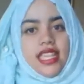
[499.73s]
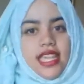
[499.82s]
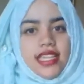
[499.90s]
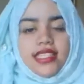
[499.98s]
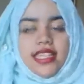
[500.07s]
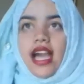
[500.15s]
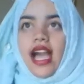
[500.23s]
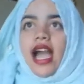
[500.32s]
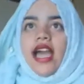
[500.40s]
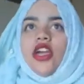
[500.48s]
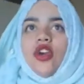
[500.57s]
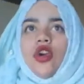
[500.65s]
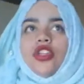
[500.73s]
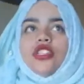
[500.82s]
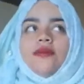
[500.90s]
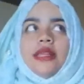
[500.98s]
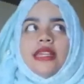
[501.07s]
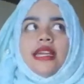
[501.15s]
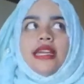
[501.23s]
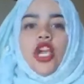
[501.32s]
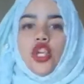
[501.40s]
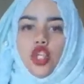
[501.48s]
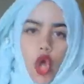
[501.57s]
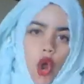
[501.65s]
is, I can't just be
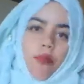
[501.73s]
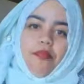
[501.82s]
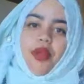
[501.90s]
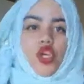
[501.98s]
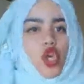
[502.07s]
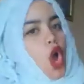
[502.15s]
like, nope.